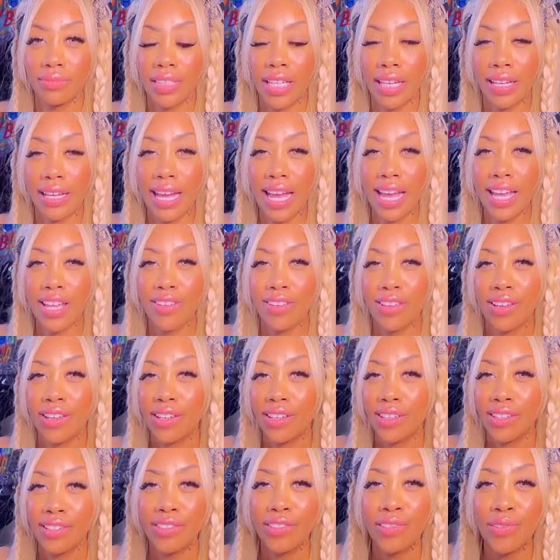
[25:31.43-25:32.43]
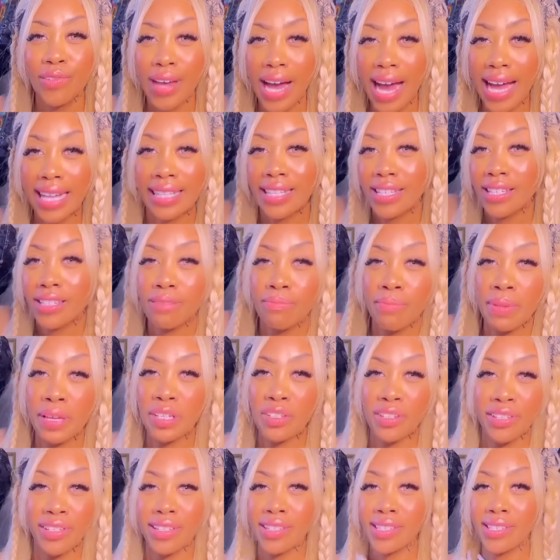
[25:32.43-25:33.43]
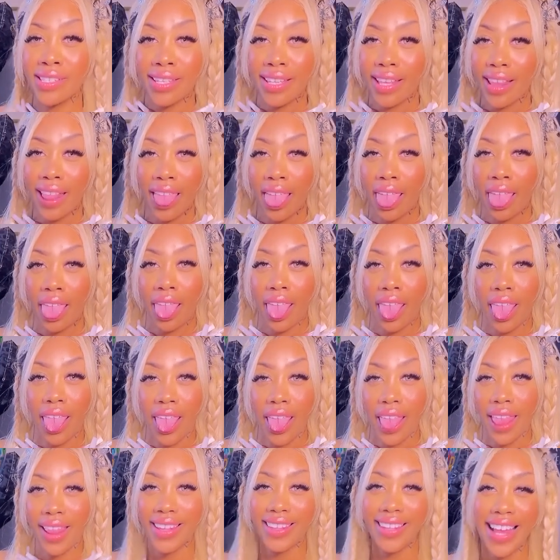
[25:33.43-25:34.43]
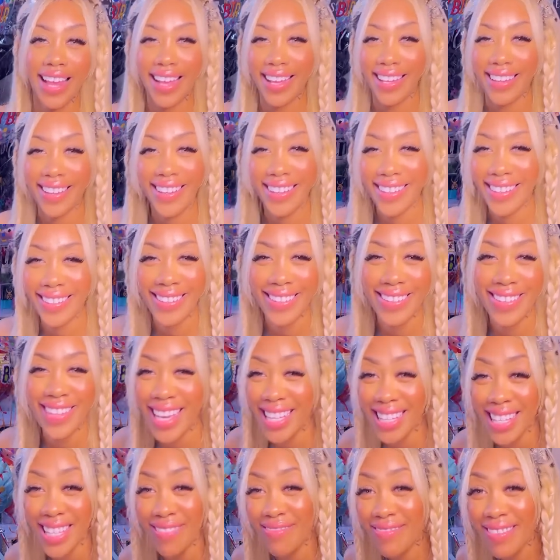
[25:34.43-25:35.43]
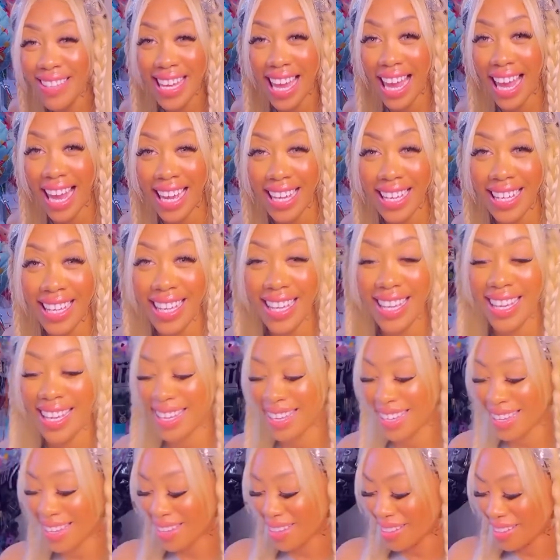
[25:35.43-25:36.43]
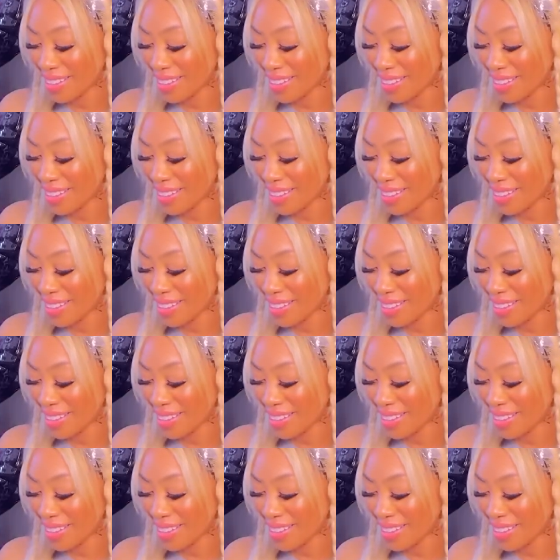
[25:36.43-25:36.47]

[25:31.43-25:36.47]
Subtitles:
Okay, you got these bitches. You got them gagging.